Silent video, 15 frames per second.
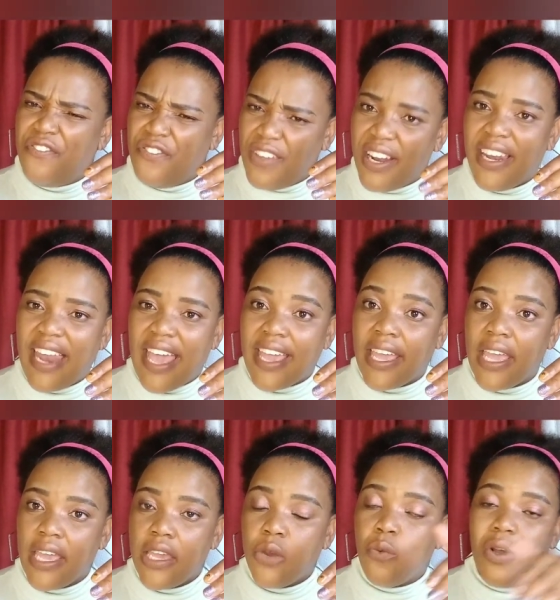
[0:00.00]
feel like
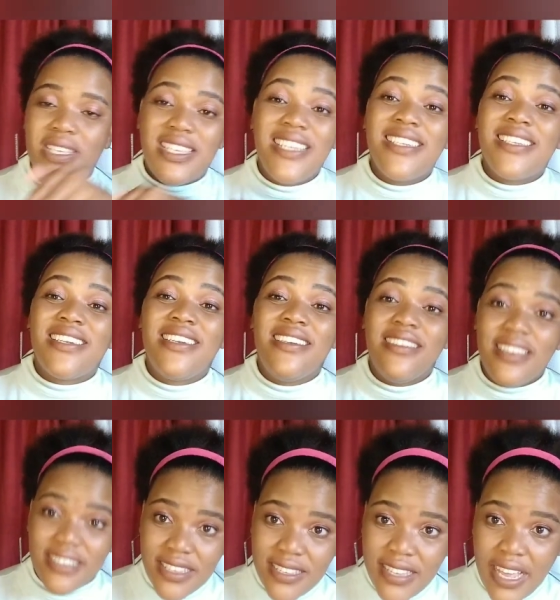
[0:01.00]
it wasn't
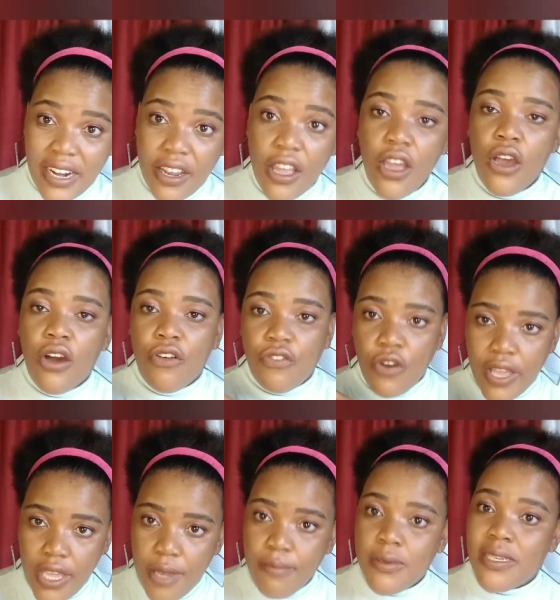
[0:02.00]
necessary for
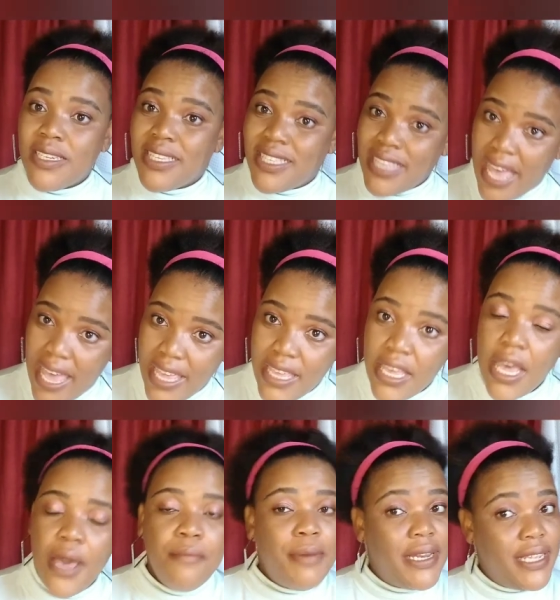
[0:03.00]
him to say,
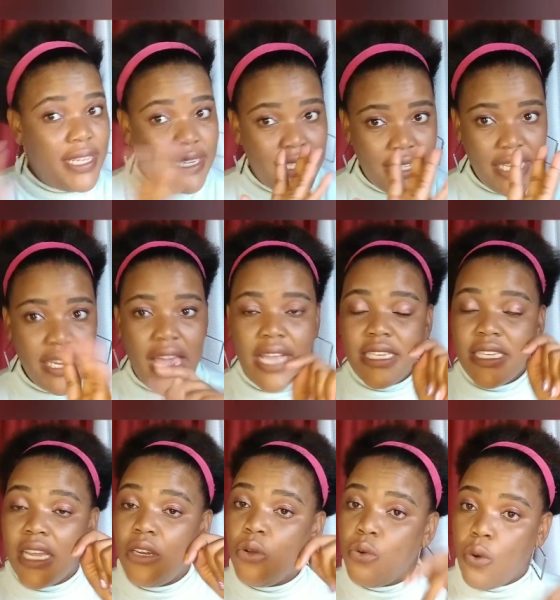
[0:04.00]
but he did
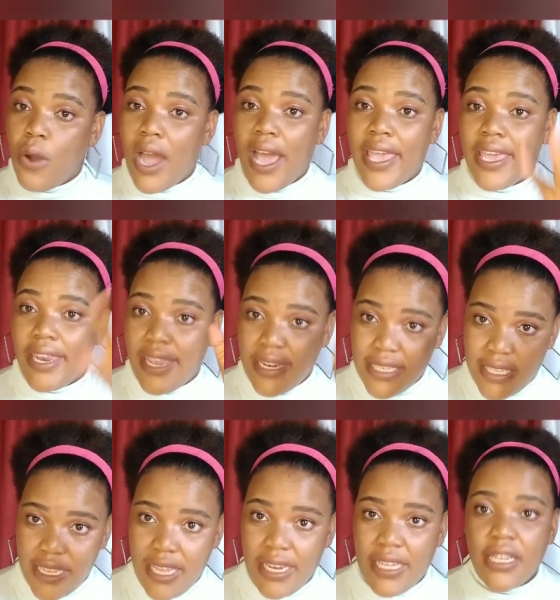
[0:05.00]
actually go ahead and
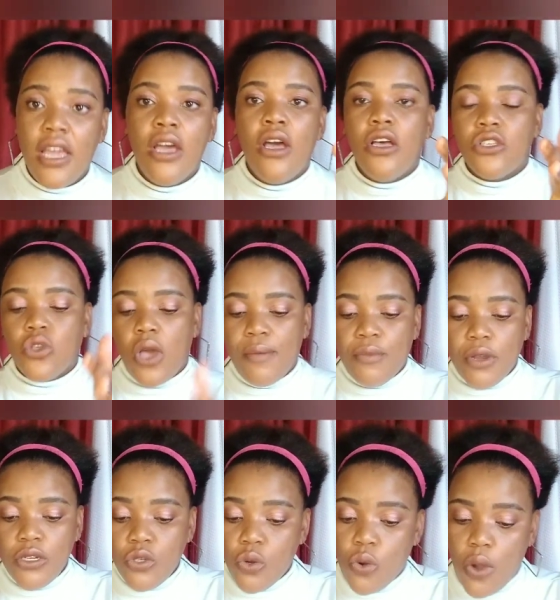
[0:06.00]
said it. So I'm
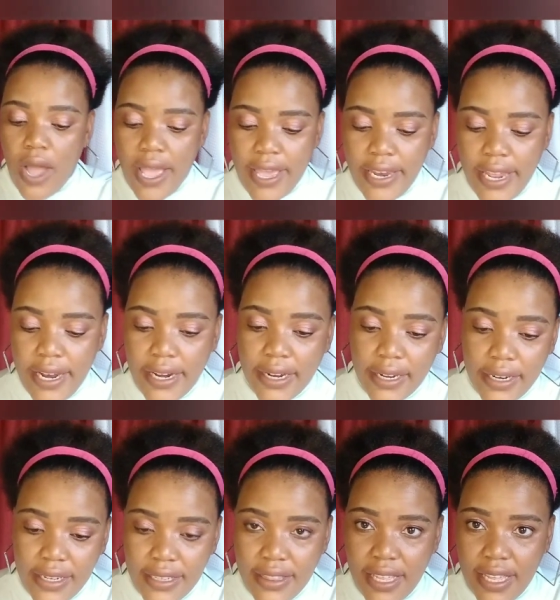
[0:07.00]
going to go ahead and
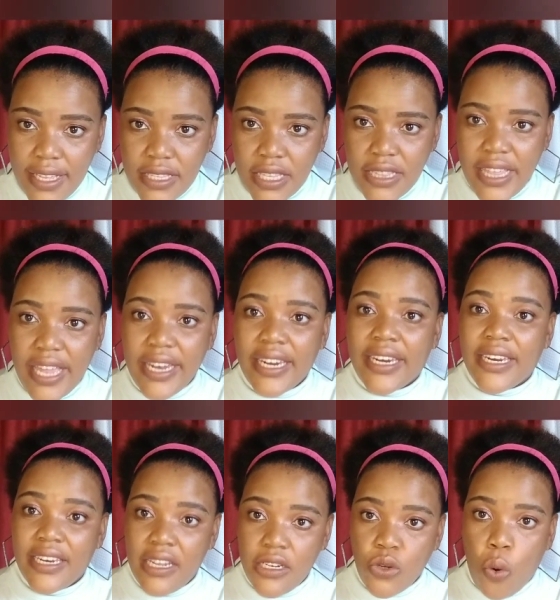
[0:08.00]
read this, then
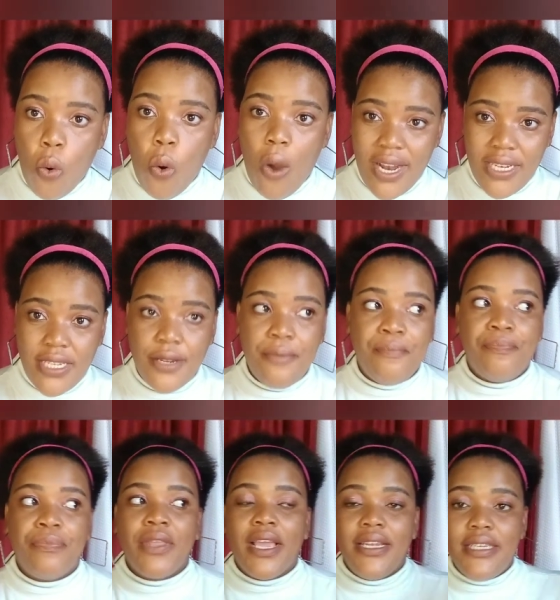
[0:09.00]
read what
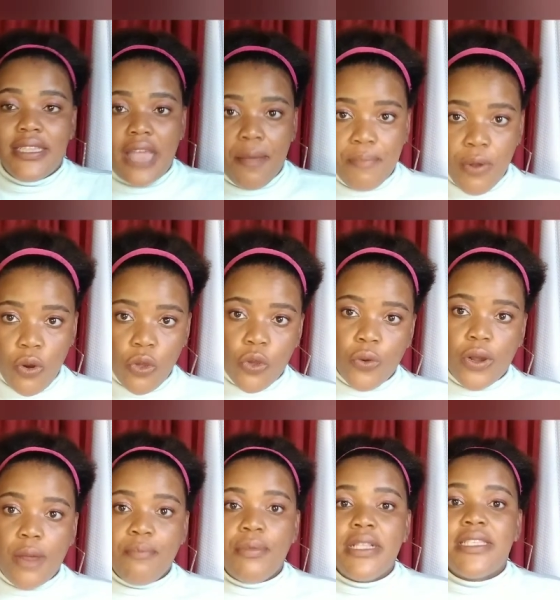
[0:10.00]
Dithapelo
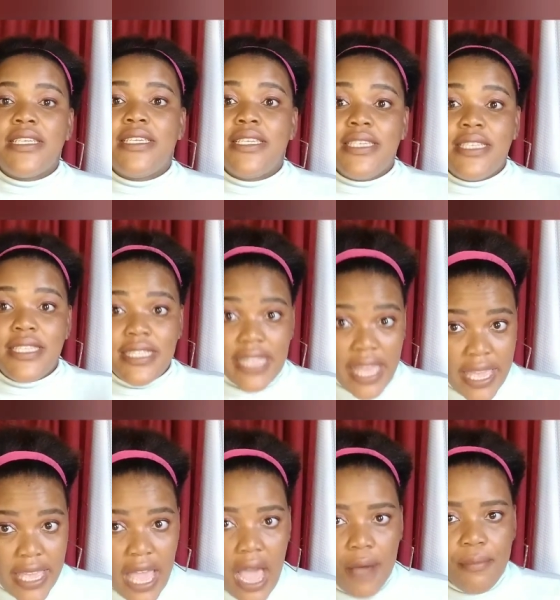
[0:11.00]
Keorapetse did
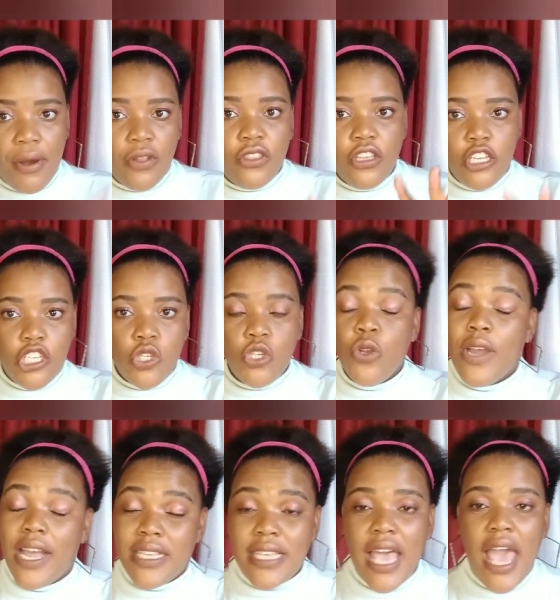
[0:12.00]
say about the issue. You
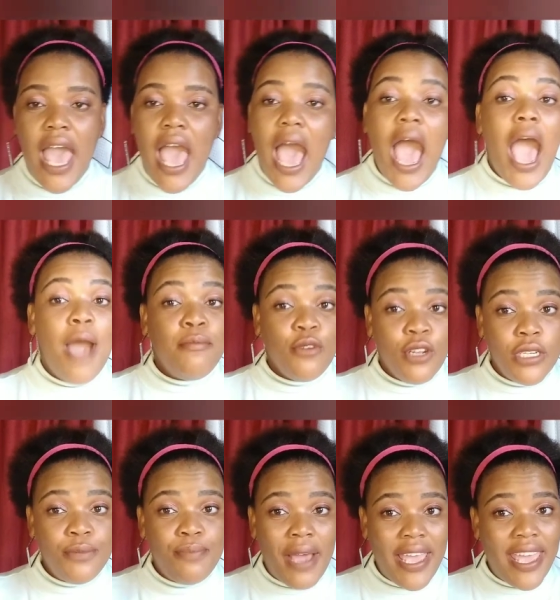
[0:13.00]
guys, I'm
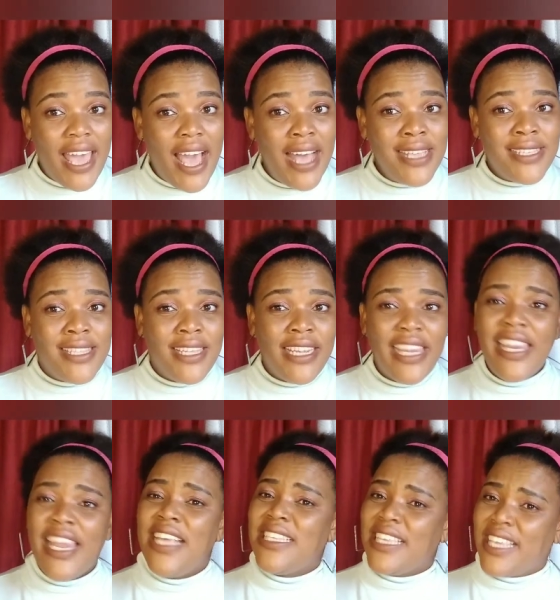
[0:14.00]
not biased.
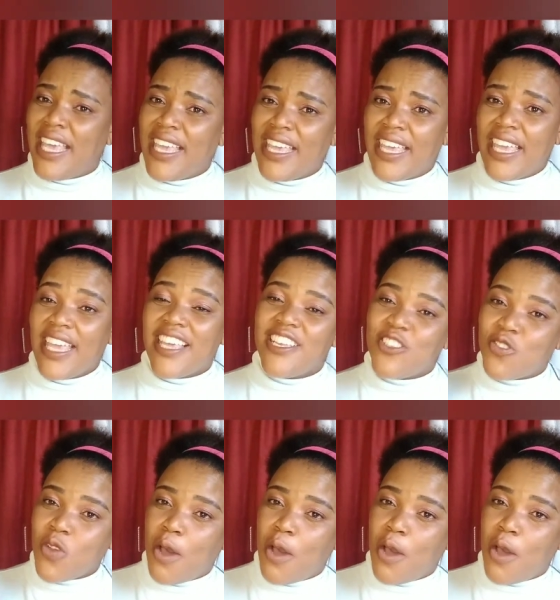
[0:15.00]
Let's again, but